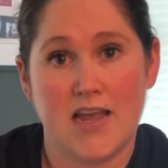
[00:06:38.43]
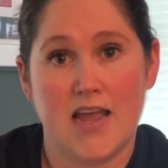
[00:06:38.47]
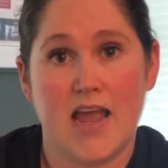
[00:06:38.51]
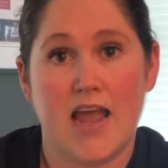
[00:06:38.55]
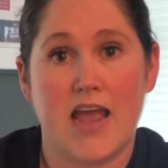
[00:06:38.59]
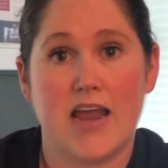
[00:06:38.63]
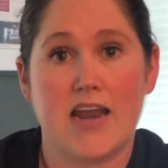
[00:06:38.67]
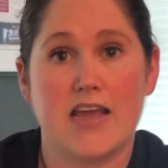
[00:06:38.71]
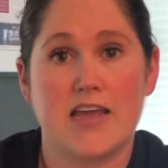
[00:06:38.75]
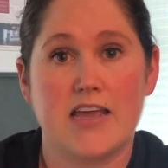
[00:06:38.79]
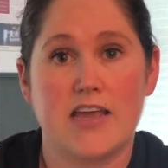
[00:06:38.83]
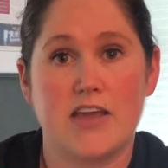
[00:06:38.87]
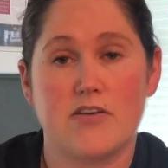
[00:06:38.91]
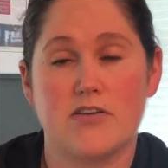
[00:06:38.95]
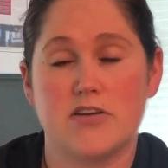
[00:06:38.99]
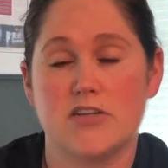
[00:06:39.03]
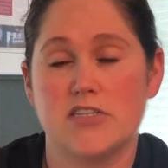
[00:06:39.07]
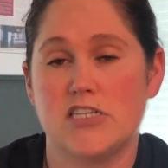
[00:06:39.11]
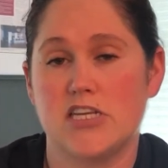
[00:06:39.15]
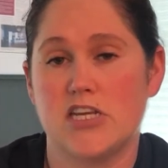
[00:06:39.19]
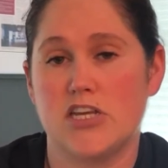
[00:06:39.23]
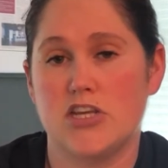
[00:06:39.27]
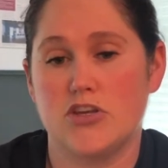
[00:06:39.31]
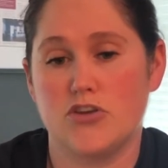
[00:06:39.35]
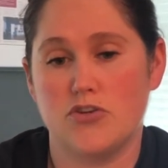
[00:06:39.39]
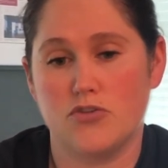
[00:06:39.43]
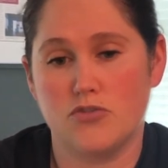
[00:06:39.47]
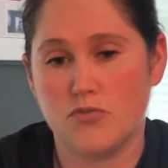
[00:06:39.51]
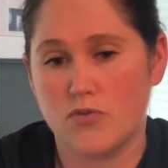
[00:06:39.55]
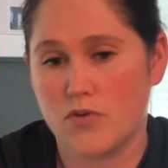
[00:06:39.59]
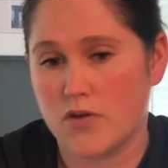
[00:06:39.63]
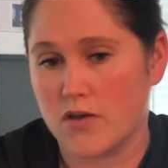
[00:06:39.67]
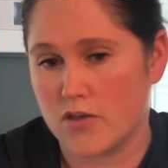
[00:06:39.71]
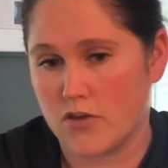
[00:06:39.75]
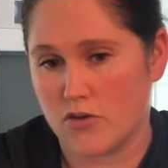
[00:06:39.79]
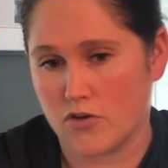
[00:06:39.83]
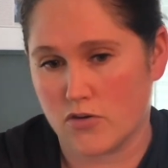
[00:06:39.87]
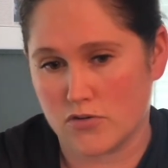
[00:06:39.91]
And I guarantee you,
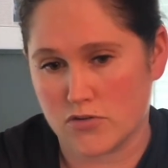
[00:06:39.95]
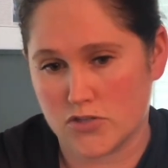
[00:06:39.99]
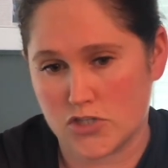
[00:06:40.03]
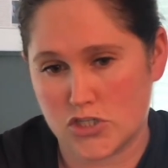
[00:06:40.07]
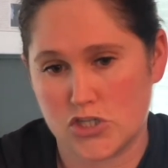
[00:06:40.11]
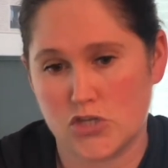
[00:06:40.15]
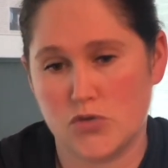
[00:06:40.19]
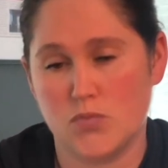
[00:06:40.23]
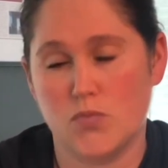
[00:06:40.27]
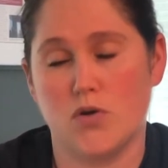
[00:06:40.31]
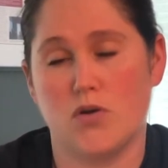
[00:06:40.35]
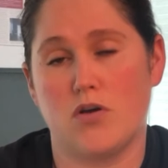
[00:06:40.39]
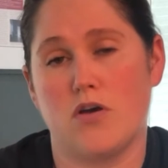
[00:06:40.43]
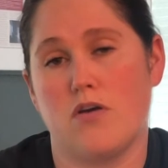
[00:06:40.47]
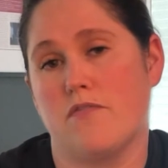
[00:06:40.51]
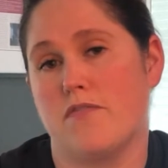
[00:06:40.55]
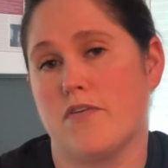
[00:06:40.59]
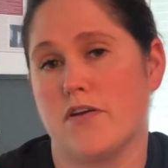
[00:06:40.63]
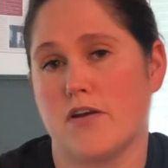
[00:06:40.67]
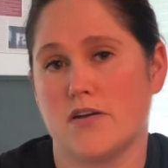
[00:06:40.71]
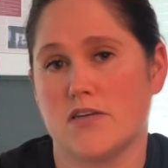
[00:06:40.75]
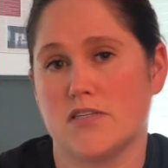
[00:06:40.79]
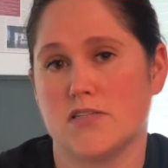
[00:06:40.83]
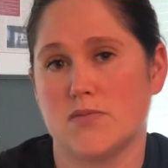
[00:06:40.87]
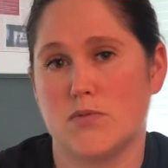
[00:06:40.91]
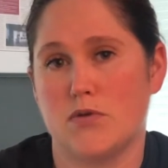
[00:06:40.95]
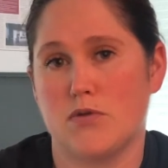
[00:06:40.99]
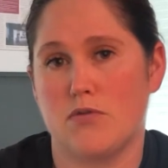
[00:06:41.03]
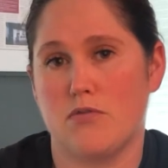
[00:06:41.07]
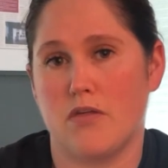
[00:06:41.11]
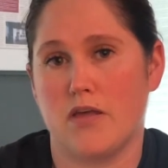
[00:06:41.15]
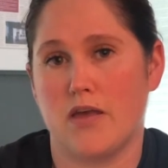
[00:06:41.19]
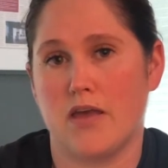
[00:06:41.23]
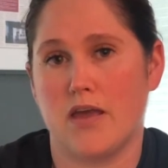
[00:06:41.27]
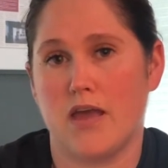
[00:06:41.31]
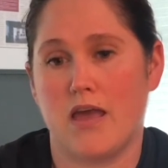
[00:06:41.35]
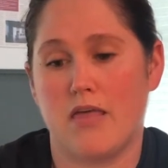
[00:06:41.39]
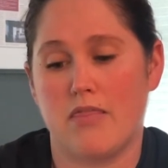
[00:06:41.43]
your shoot will go very
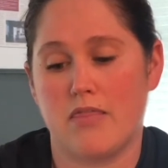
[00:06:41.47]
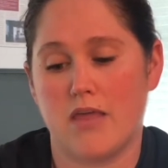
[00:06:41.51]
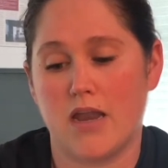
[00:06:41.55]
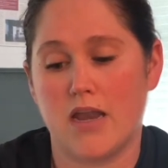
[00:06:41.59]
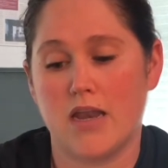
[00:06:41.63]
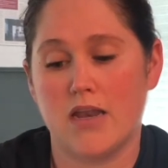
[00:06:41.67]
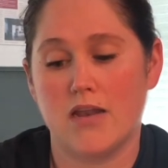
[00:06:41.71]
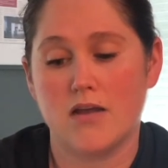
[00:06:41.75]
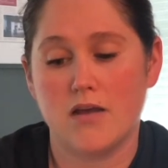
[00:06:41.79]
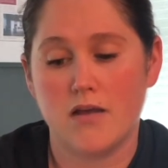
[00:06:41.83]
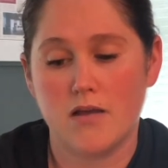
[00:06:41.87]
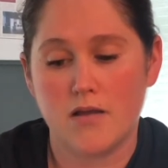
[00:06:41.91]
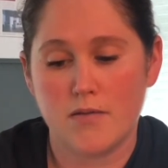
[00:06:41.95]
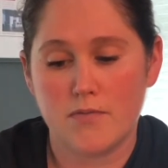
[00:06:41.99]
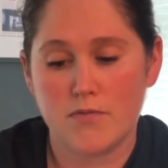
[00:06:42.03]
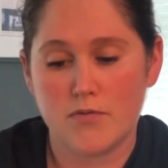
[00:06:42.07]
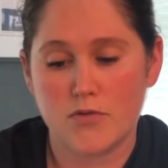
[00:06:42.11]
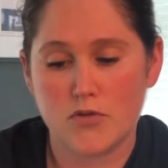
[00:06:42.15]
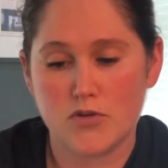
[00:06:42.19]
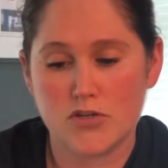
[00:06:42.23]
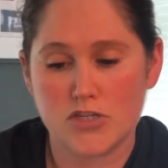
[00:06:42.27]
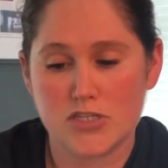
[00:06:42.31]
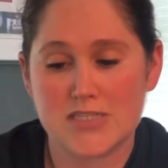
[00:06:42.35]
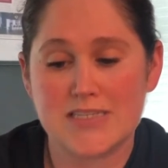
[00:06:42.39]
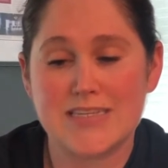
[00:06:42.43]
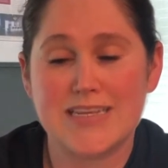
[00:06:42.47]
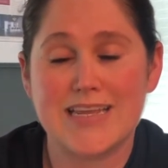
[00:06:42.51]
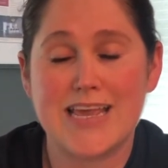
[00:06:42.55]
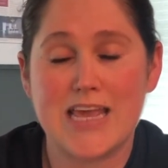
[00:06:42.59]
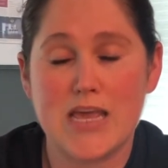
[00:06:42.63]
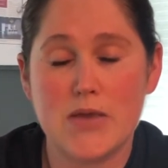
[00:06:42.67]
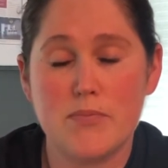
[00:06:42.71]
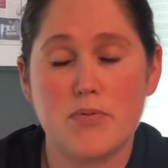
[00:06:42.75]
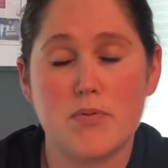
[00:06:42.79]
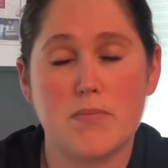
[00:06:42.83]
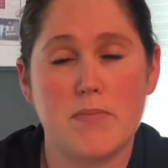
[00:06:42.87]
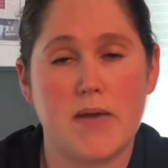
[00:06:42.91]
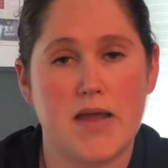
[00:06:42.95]
smoothly. And then you just
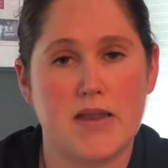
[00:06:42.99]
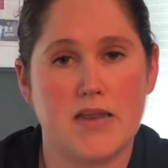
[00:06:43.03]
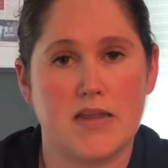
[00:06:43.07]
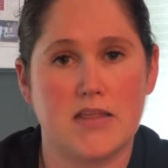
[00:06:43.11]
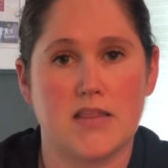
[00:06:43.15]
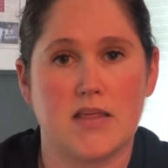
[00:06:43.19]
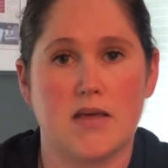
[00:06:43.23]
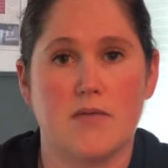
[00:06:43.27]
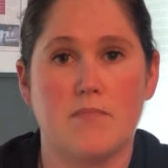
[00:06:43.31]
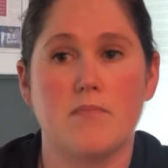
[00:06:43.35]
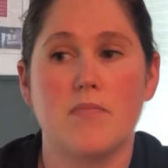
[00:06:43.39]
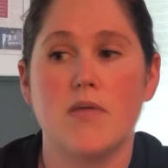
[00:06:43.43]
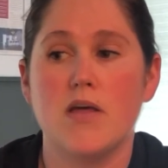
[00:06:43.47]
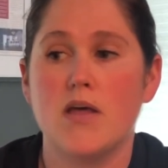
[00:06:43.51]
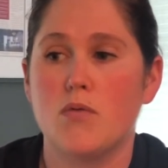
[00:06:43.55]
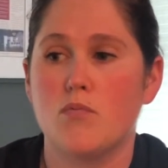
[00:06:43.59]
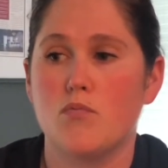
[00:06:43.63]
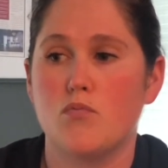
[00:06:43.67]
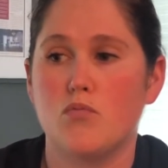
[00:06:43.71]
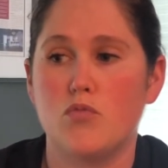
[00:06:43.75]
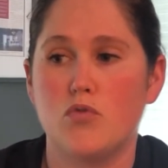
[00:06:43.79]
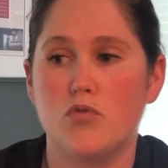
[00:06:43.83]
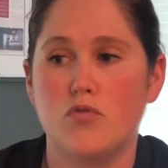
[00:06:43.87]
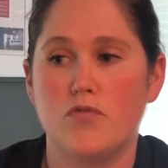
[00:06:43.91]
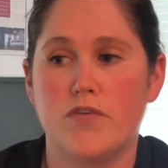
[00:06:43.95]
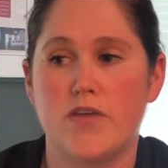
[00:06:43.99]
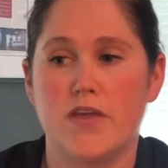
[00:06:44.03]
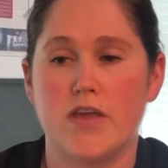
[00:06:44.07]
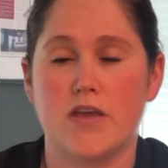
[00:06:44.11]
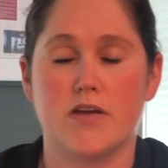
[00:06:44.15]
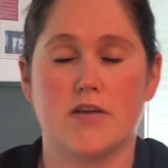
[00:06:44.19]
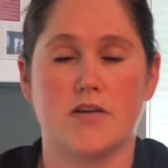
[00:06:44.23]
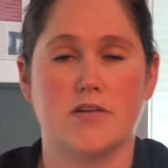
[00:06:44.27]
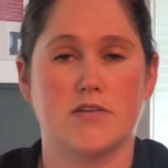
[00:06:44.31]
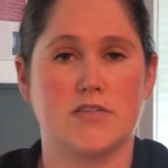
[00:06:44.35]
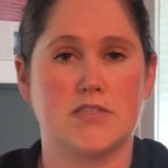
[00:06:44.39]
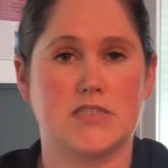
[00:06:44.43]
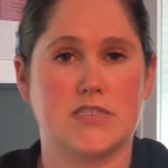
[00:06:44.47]
keep reminding them, move
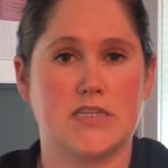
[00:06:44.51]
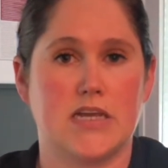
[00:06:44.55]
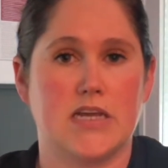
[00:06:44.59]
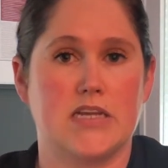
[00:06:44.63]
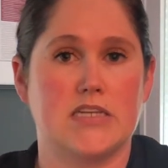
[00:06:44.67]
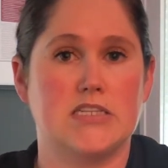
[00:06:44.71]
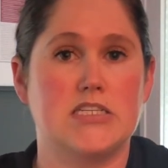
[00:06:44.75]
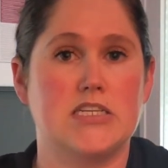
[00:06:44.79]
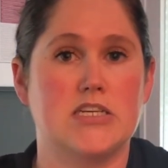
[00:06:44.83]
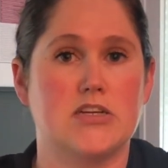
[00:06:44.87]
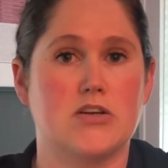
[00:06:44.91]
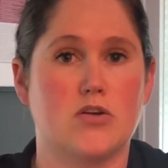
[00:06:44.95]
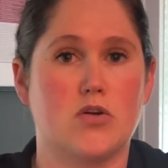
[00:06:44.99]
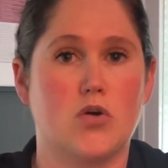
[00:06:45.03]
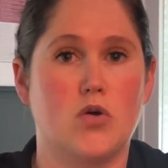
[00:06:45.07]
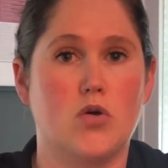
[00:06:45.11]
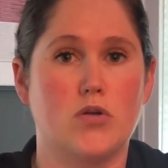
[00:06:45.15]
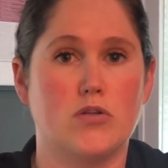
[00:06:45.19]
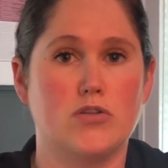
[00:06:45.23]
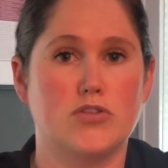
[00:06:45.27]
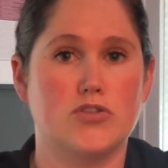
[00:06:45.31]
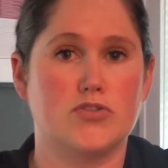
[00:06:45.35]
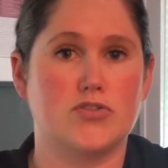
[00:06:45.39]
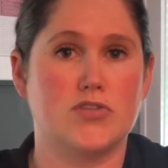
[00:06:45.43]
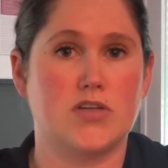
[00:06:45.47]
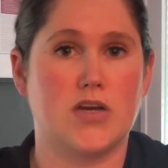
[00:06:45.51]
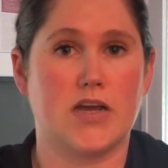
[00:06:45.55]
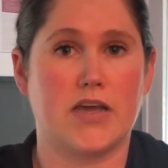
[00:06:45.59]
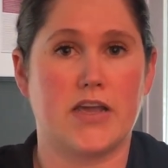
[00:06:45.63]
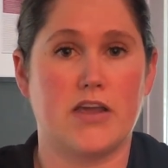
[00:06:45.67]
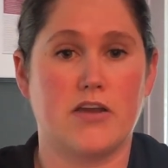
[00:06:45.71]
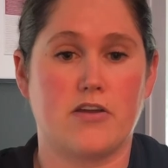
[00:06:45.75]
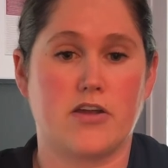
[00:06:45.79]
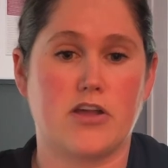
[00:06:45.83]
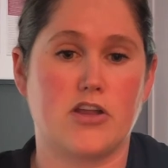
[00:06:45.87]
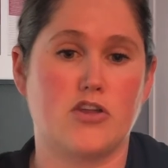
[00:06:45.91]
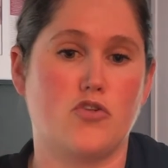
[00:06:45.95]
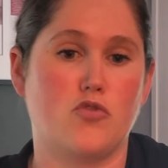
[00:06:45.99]
here, stand here, hold your dog
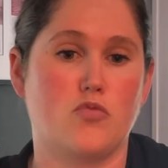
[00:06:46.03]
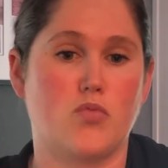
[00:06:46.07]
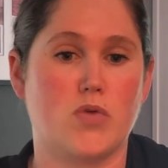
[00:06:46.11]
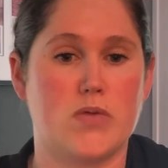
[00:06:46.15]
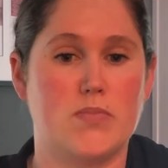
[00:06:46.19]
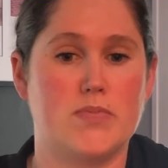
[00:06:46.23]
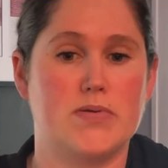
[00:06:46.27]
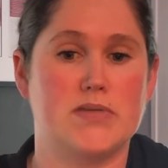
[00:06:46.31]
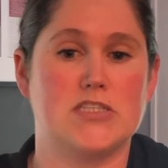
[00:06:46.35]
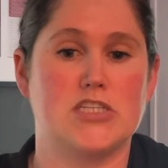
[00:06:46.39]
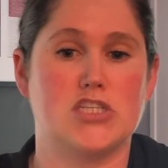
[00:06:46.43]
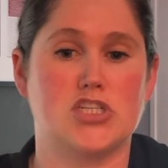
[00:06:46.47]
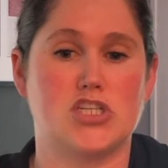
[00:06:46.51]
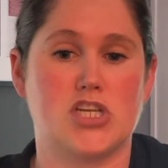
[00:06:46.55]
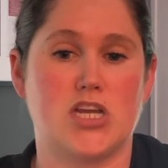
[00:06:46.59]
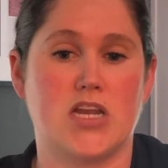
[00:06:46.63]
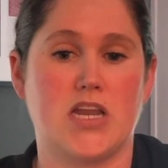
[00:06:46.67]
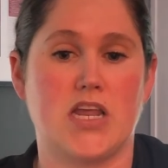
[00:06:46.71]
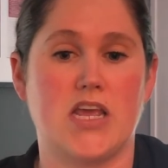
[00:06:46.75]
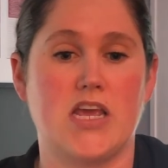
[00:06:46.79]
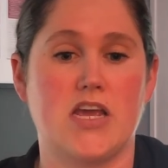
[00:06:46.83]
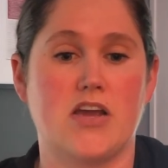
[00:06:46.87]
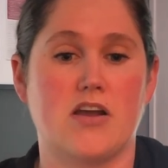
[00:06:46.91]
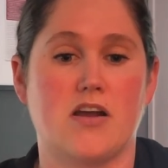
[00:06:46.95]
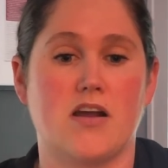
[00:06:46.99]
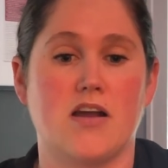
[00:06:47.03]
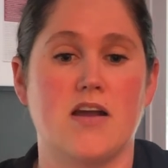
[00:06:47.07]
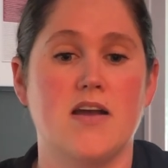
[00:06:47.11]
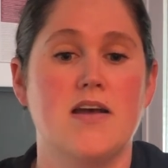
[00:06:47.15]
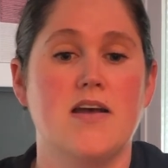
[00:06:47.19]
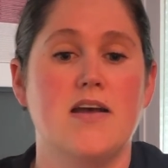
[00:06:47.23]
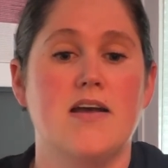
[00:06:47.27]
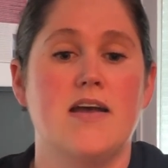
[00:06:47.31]
here, can you reposition here?